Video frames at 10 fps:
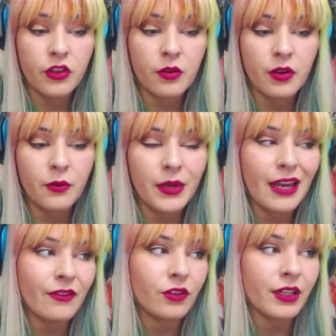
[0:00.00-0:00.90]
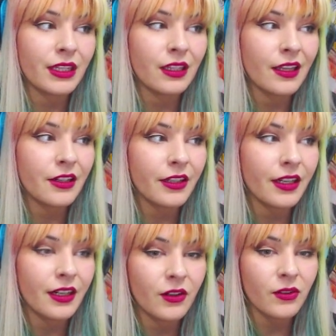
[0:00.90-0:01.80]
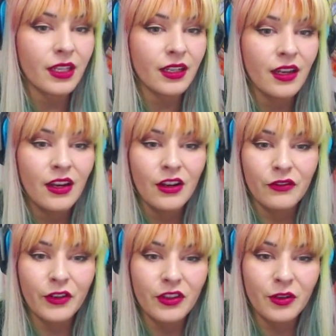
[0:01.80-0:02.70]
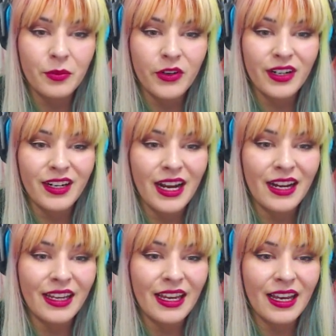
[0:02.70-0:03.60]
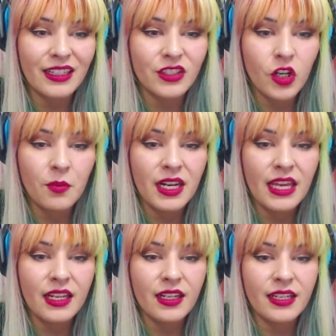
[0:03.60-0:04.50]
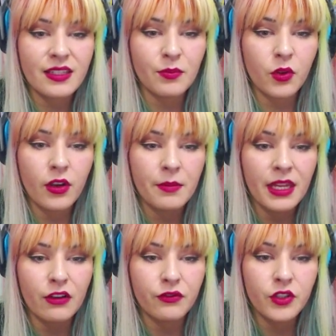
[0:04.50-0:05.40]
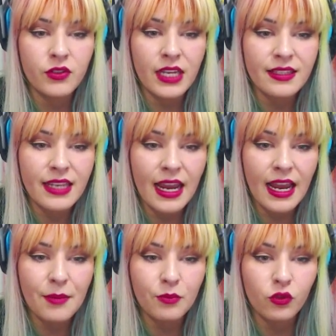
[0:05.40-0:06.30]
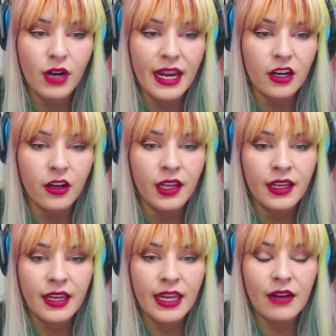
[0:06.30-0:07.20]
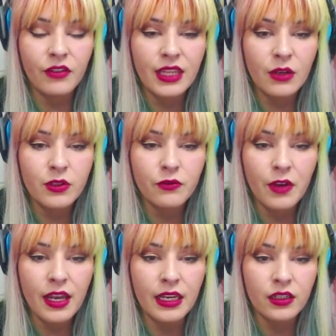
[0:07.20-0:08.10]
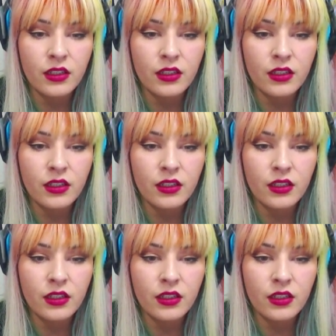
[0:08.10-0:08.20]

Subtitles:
We haven't read the letter yet, I don't think. Furthermore, I had terminated his employment a few days prior, and everything was fine.